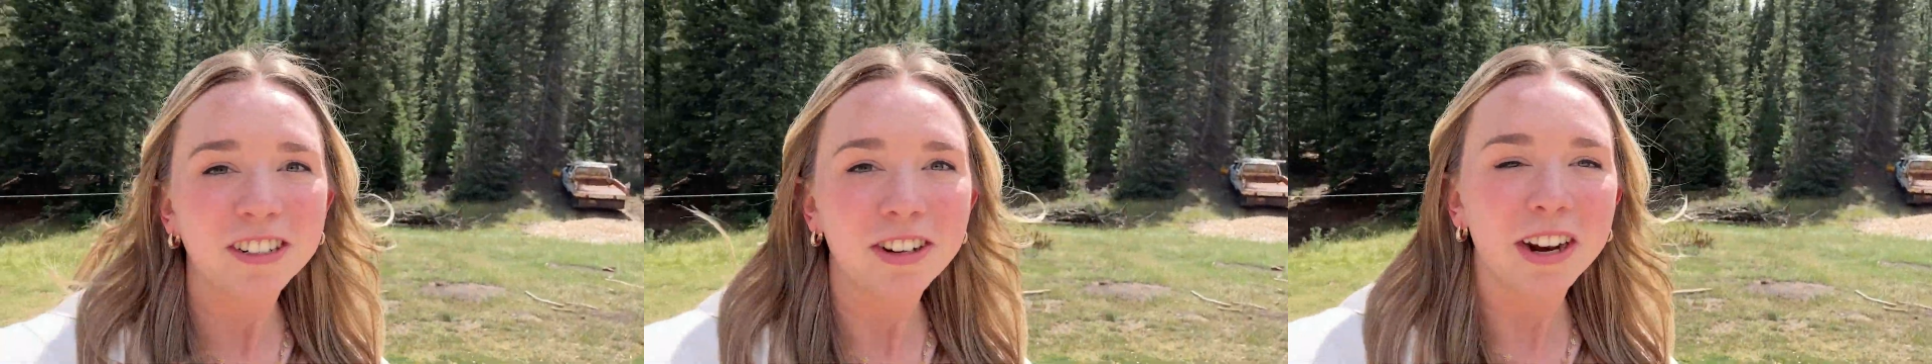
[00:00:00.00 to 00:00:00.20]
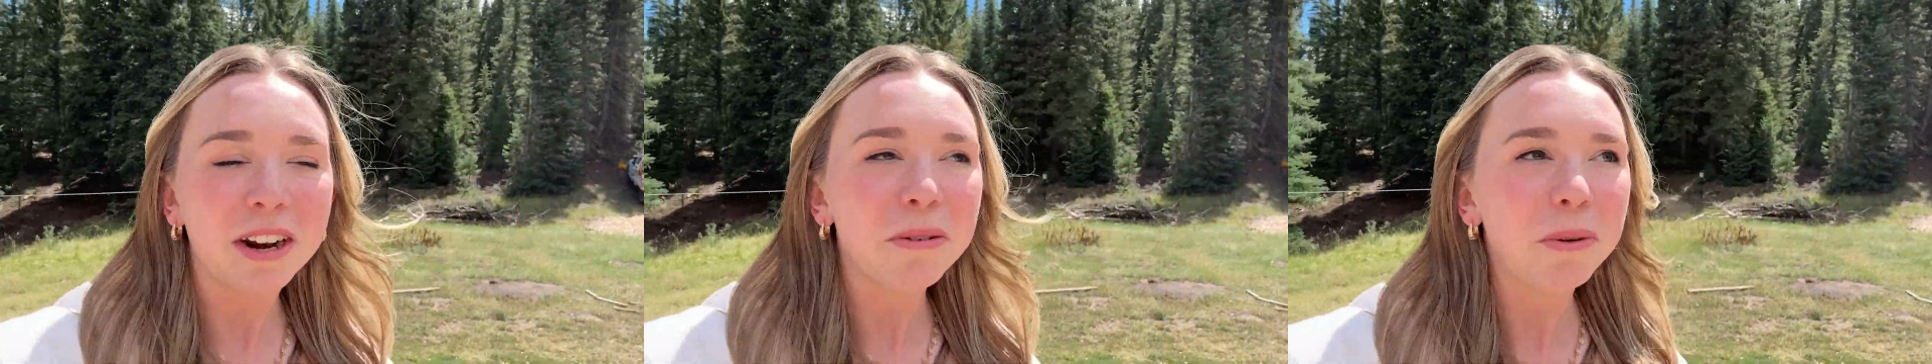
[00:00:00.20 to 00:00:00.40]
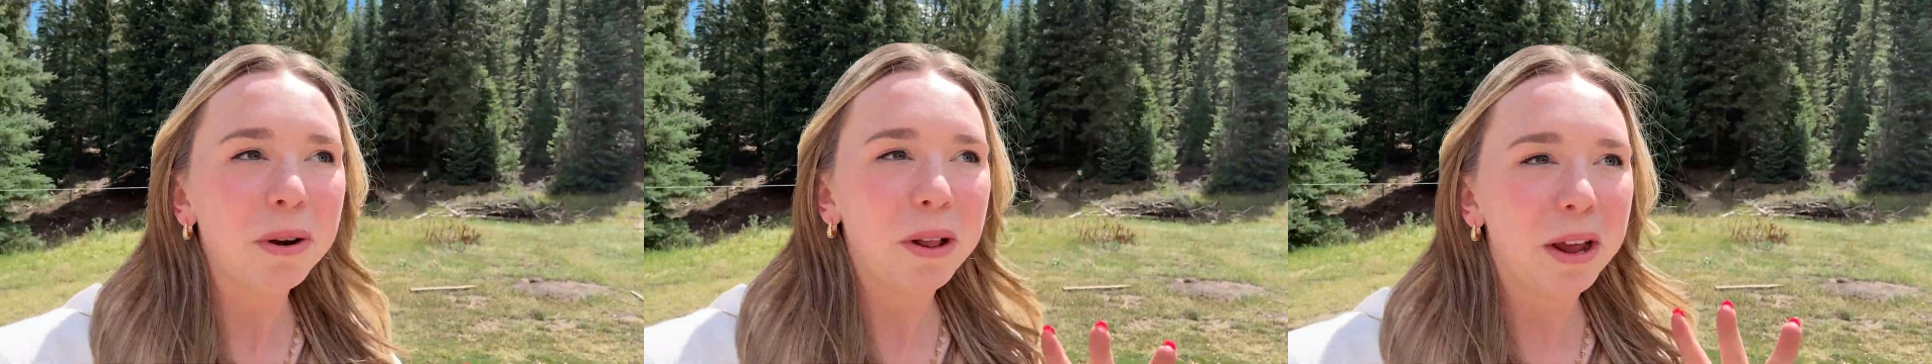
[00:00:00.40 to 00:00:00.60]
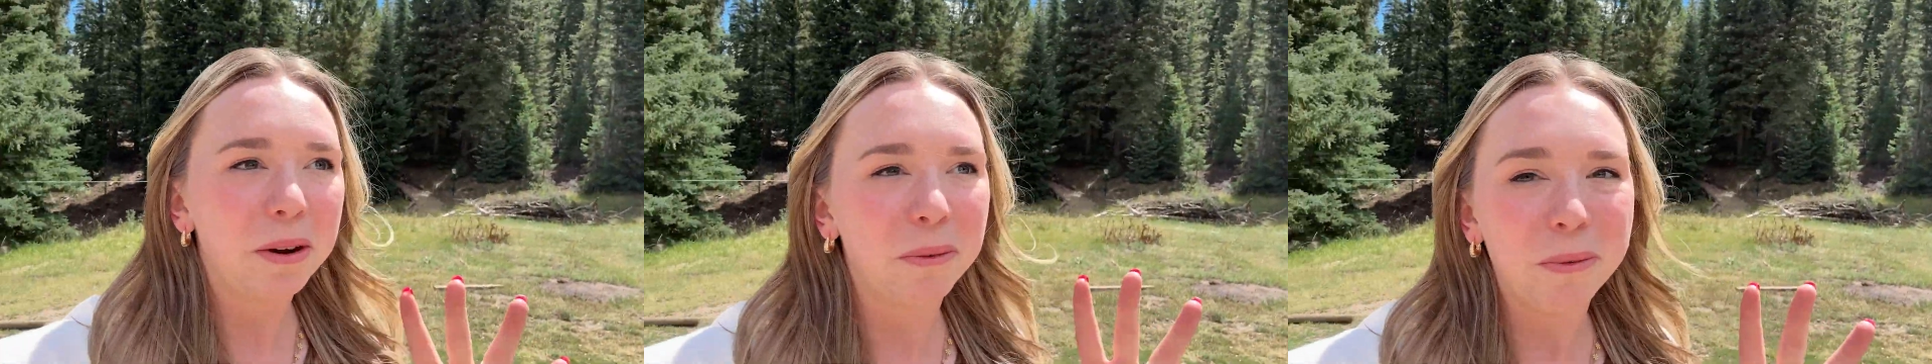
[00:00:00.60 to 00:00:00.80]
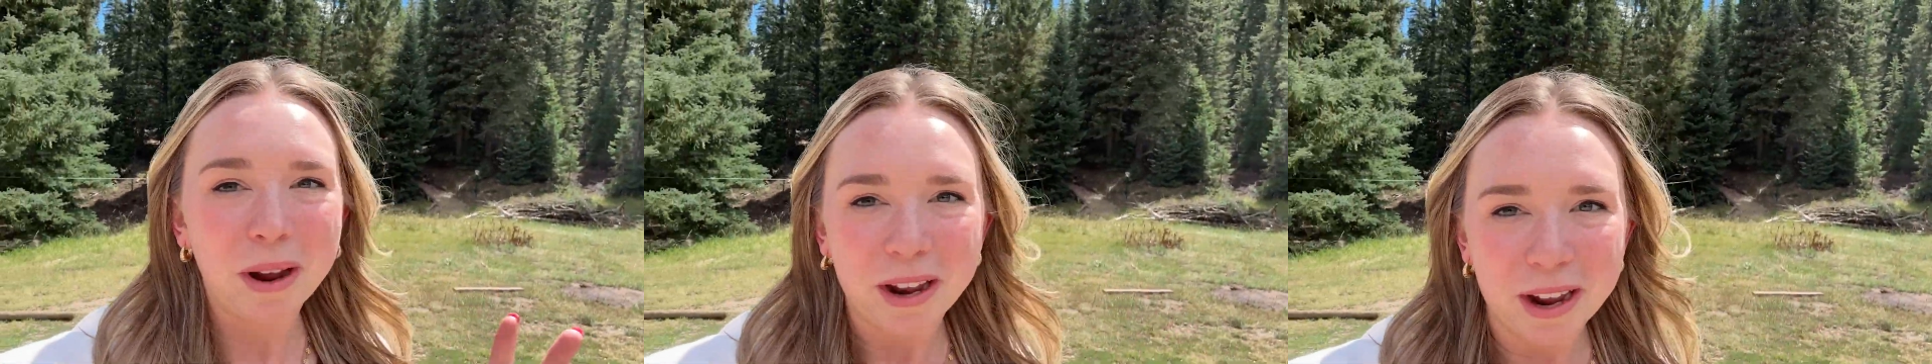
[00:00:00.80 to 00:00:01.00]
so I didn't want to like
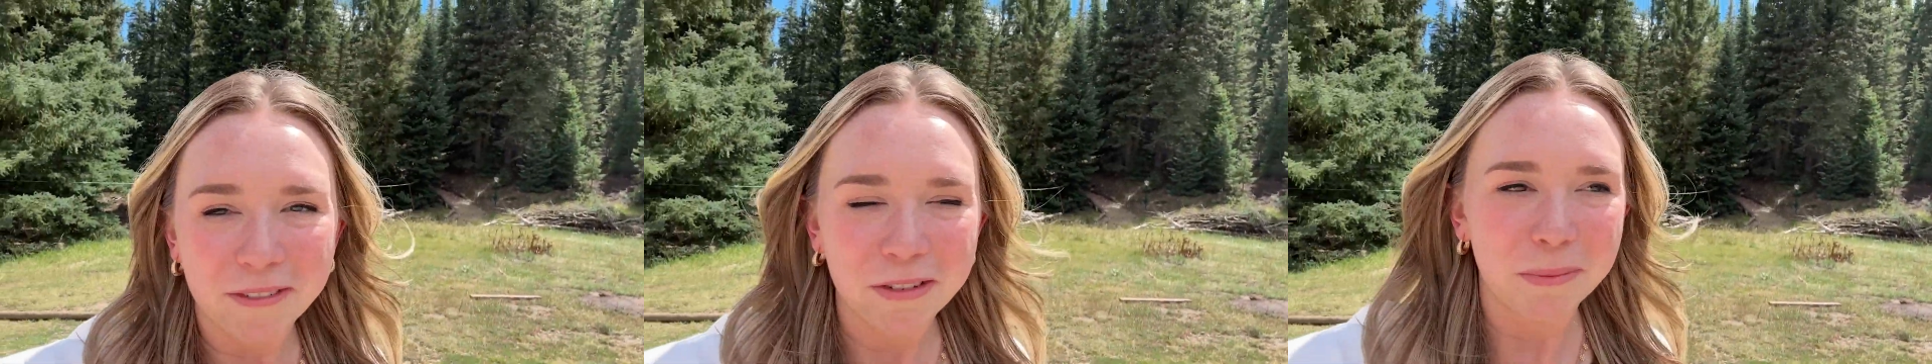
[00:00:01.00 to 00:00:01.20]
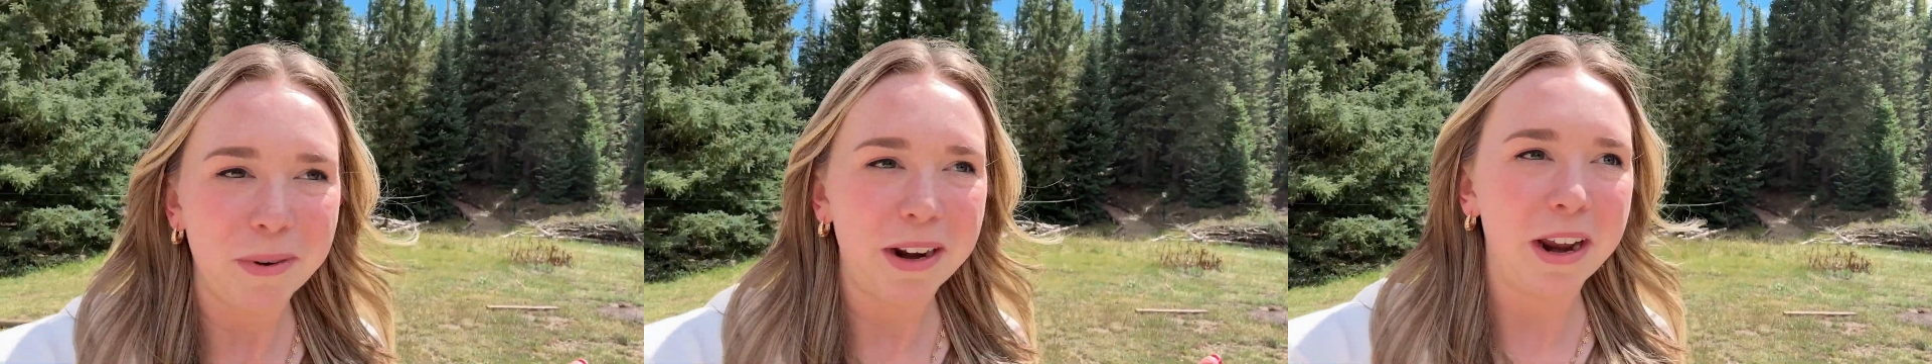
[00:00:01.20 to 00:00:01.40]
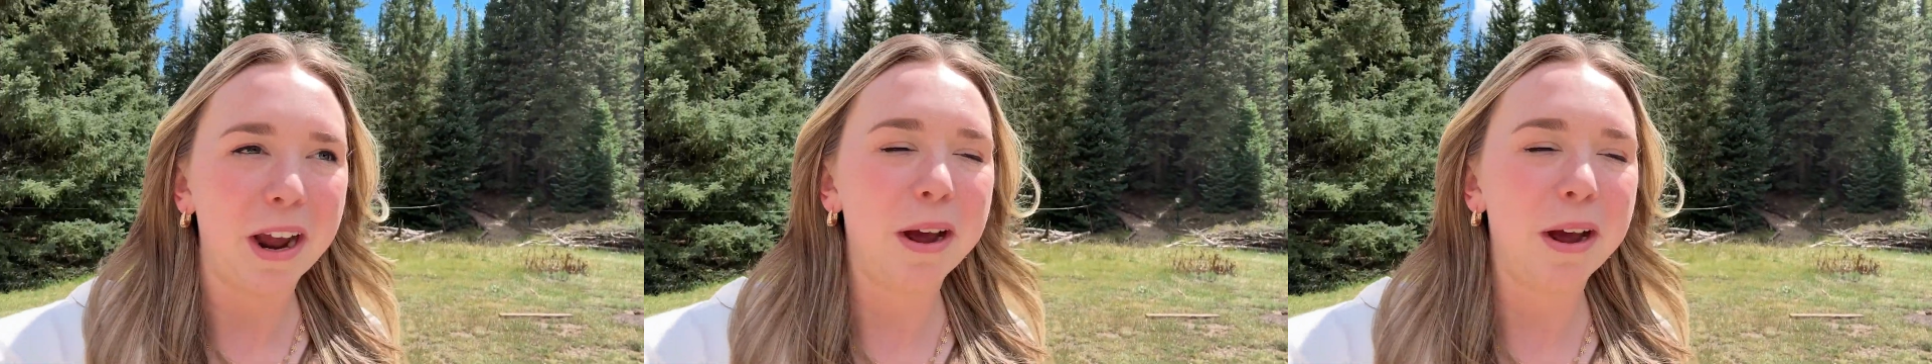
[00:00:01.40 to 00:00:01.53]
wake everybody